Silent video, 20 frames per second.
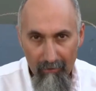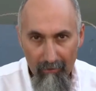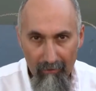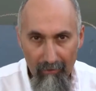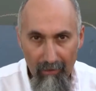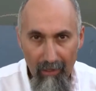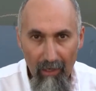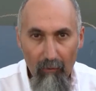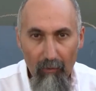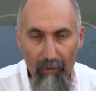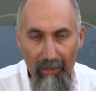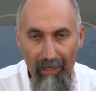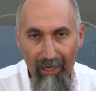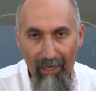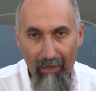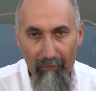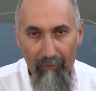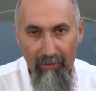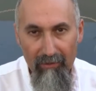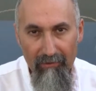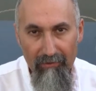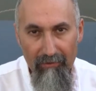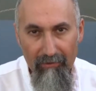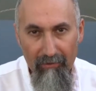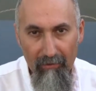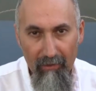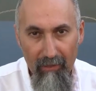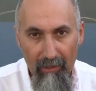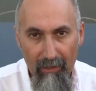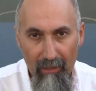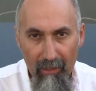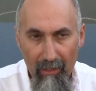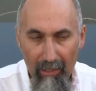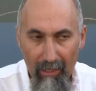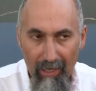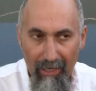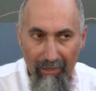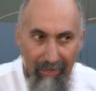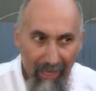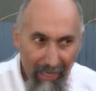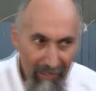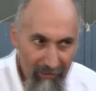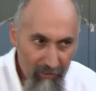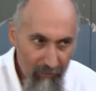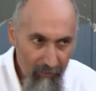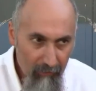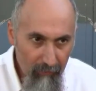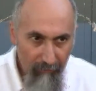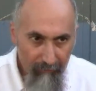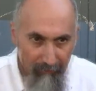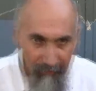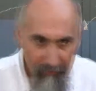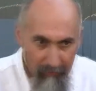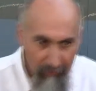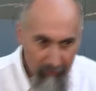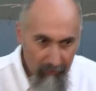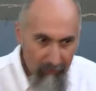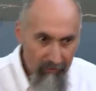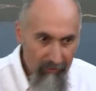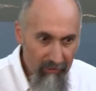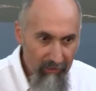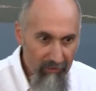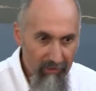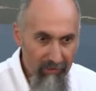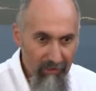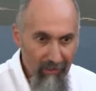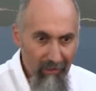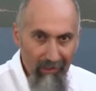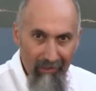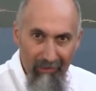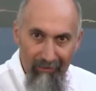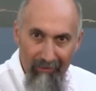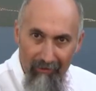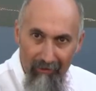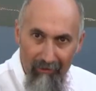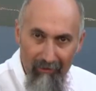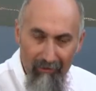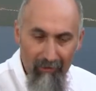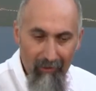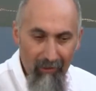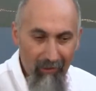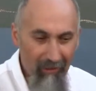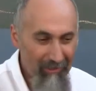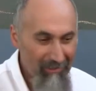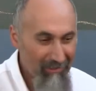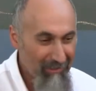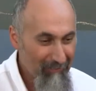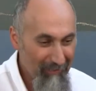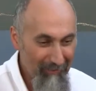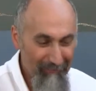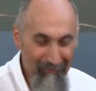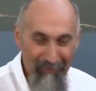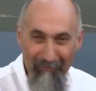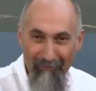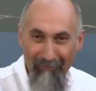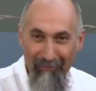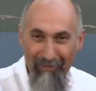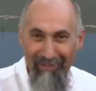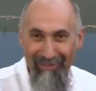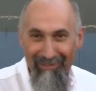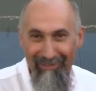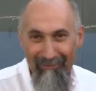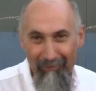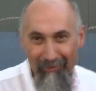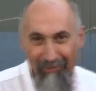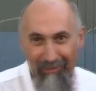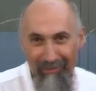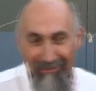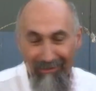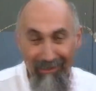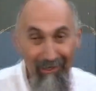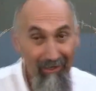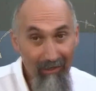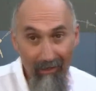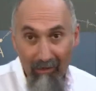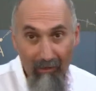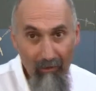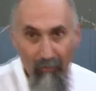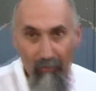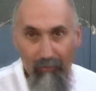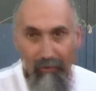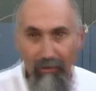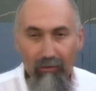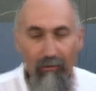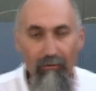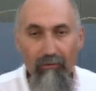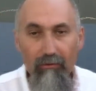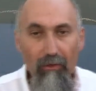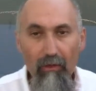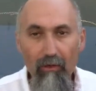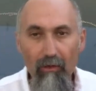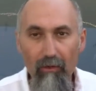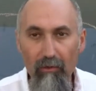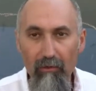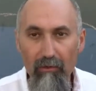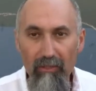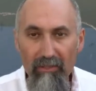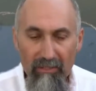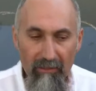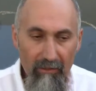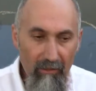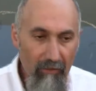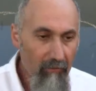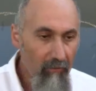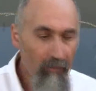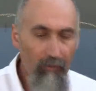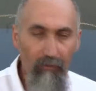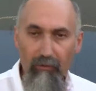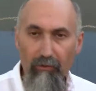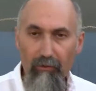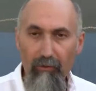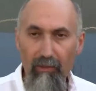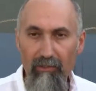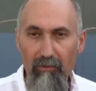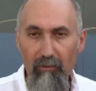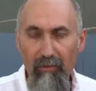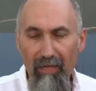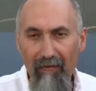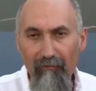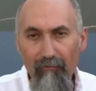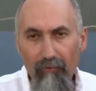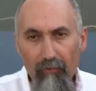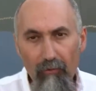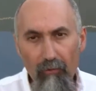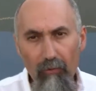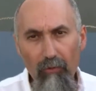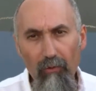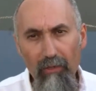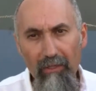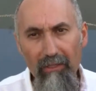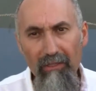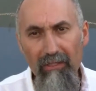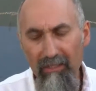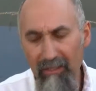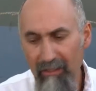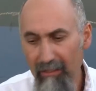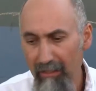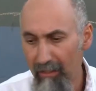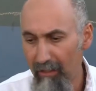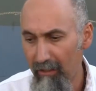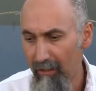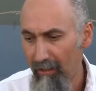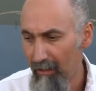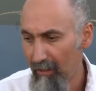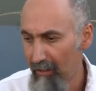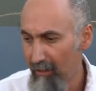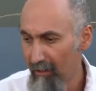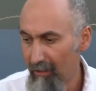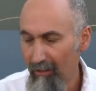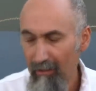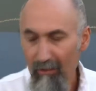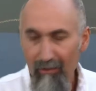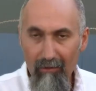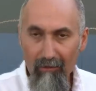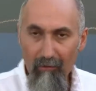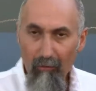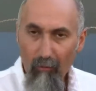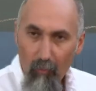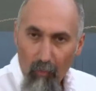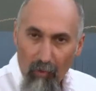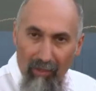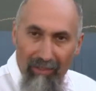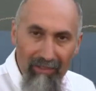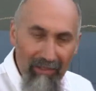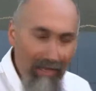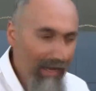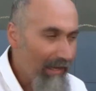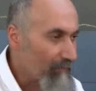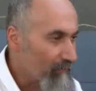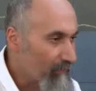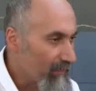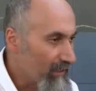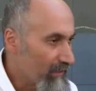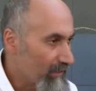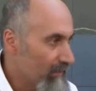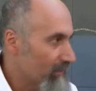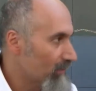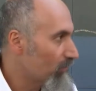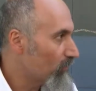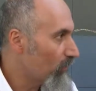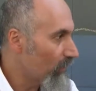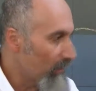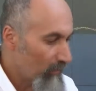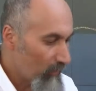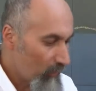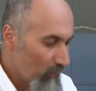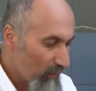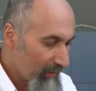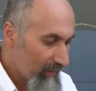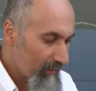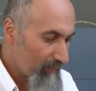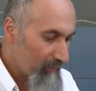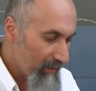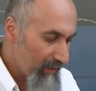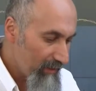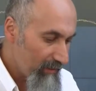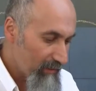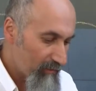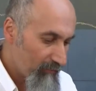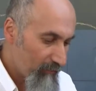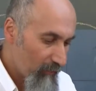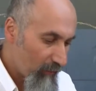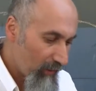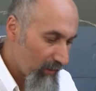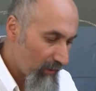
now what happens, right? And that sort of introduces the other concept of infinity, which is uh, we don't know. It's an unknown to us. We have no idea what that means, what, what it means for